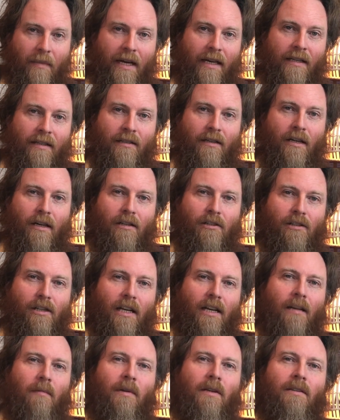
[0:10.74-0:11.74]
Mackintosh,
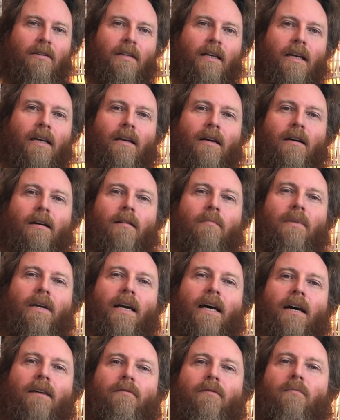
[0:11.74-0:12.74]
and I'm here today on
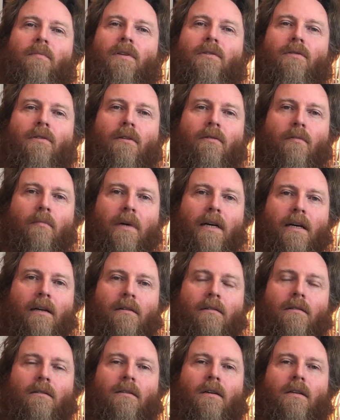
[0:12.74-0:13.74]
behalf of Music Over
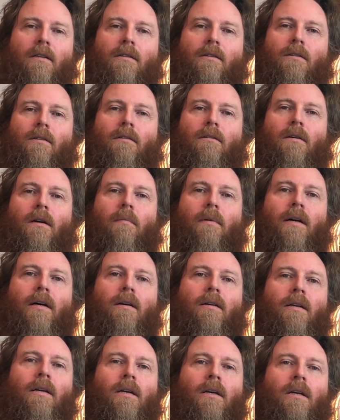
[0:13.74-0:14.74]
Miles to talk to you
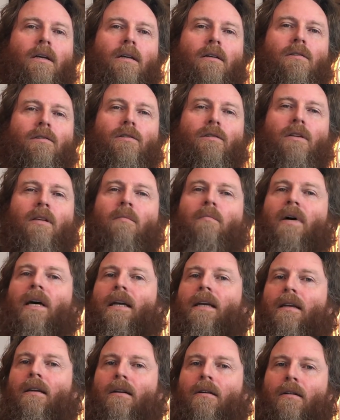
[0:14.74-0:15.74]
about tuning
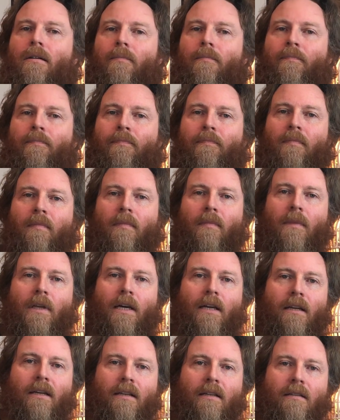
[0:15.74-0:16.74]
by ear.
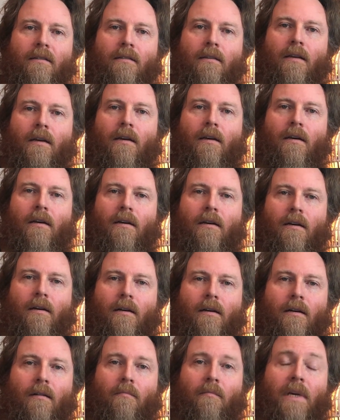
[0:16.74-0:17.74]
That is,
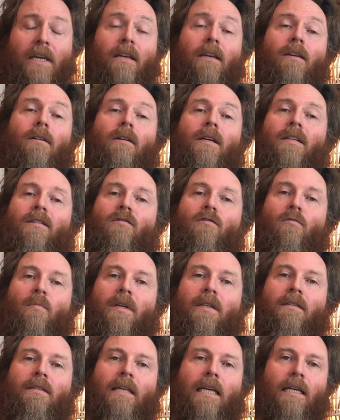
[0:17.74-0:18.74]
making your
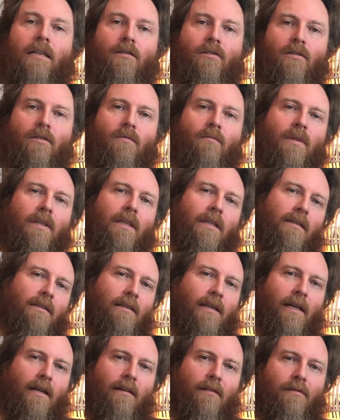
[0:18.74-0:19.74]
instrument stay in tune with
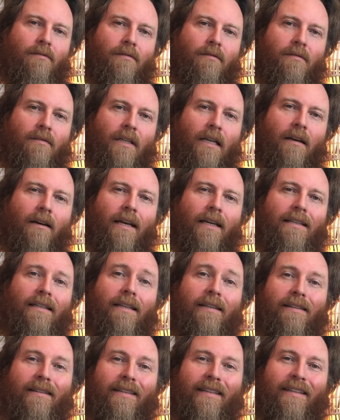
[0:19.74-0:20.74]
itself. Now,
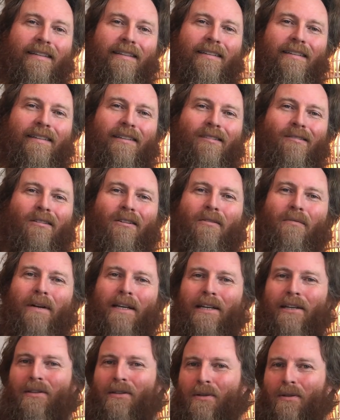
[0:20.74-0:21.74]
ideally, you're
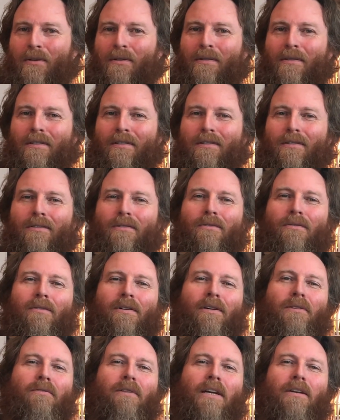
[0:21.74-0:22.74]
already tuned to
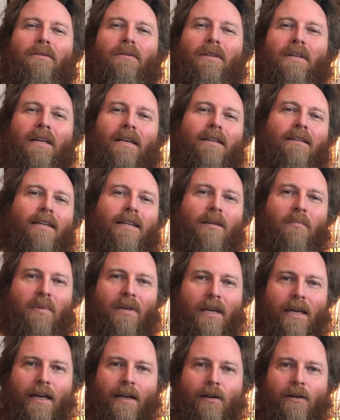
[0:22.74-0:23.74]
a greater thing, like a
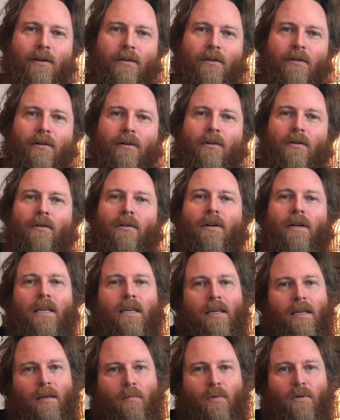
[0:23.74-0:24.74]
piano or a
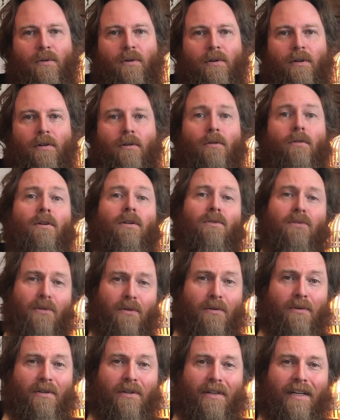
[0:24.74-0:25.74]
keyboard or a
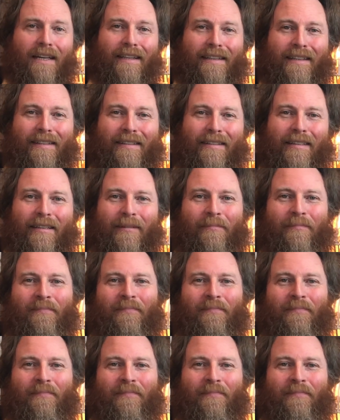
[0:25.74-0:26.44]
tuner, ideally.